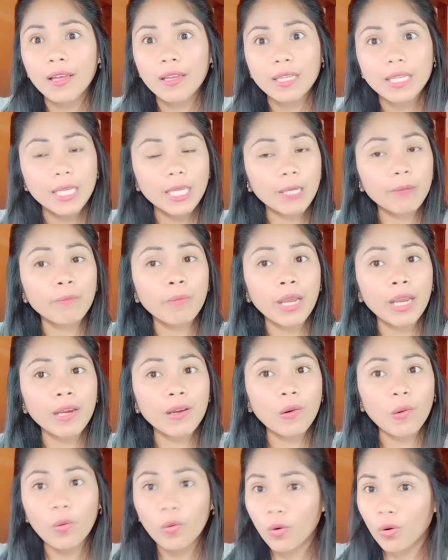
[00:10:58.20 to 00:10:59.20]

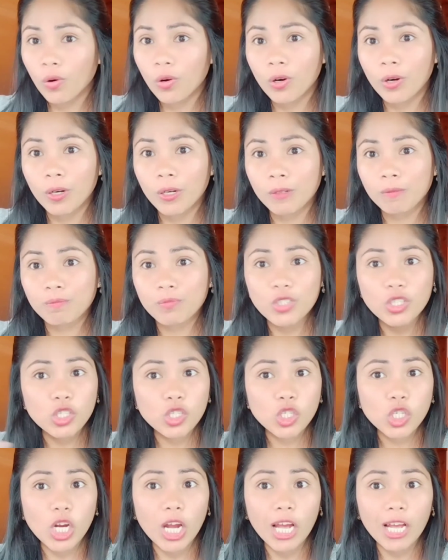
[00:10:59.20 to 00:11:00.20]
email, or
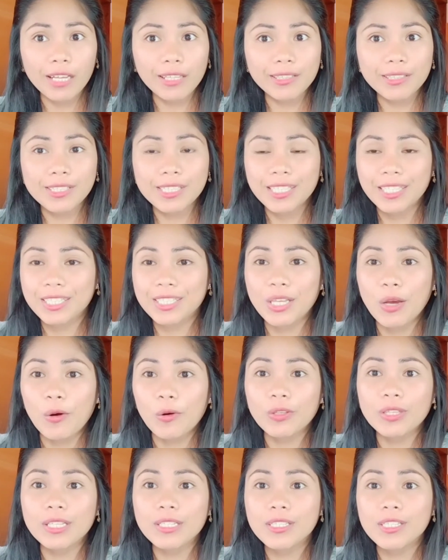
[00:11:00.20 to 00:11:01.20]
chats. So
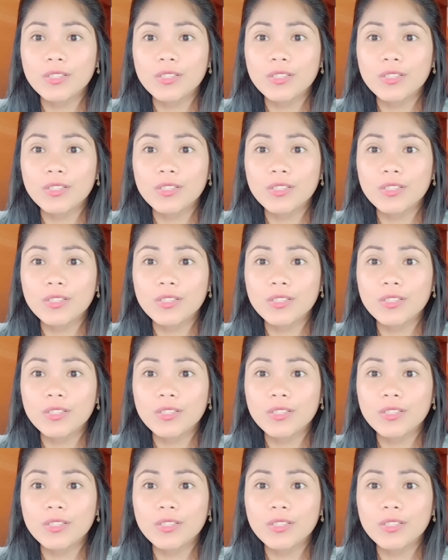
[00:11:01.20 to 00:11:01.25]
that's